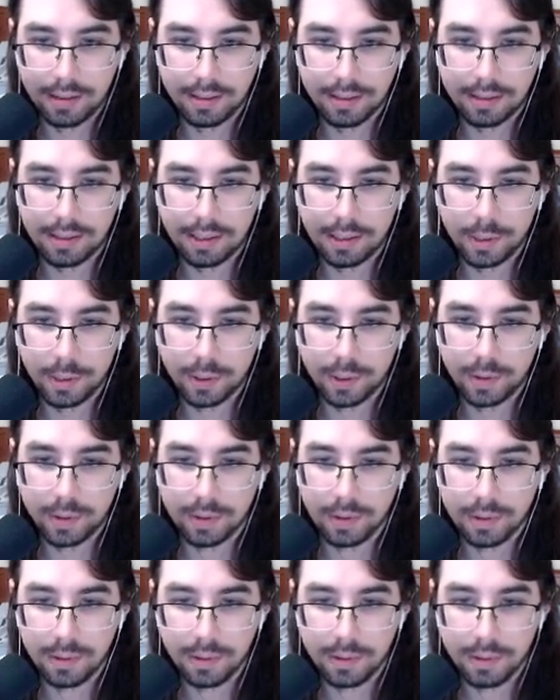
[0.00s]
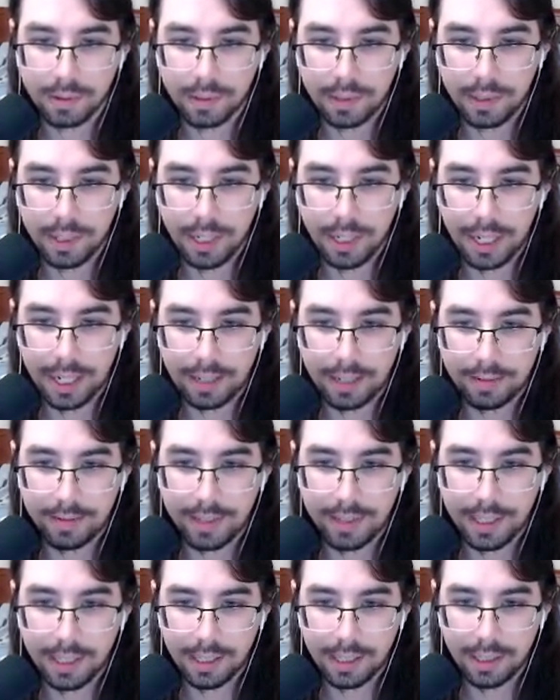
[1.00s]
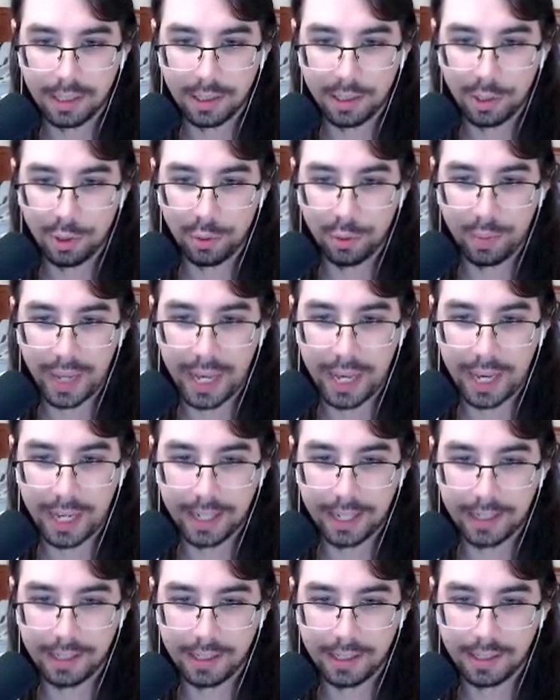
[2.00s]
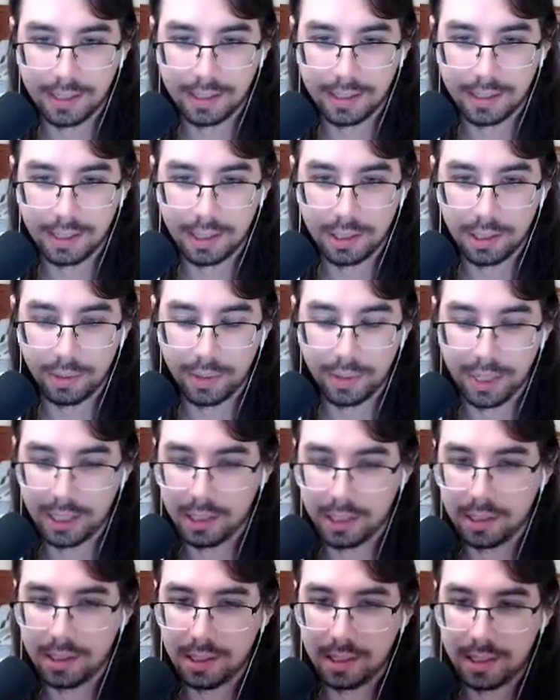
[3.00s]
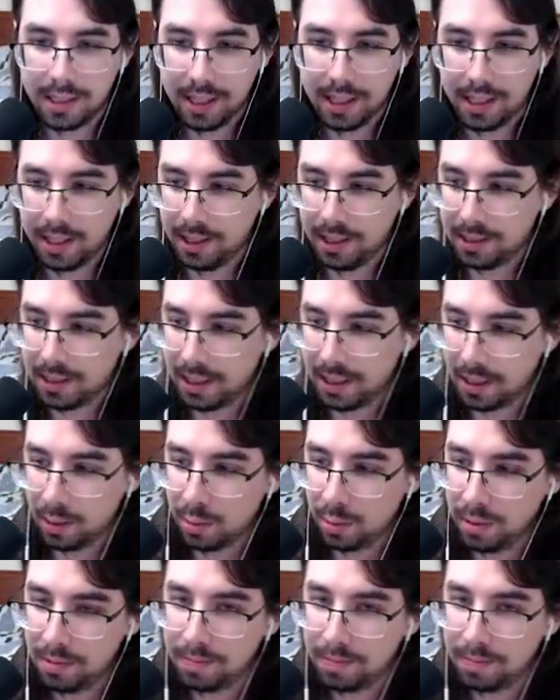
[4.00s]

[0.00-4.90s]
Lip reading: So not feeling too bad in this situation and taking a second one.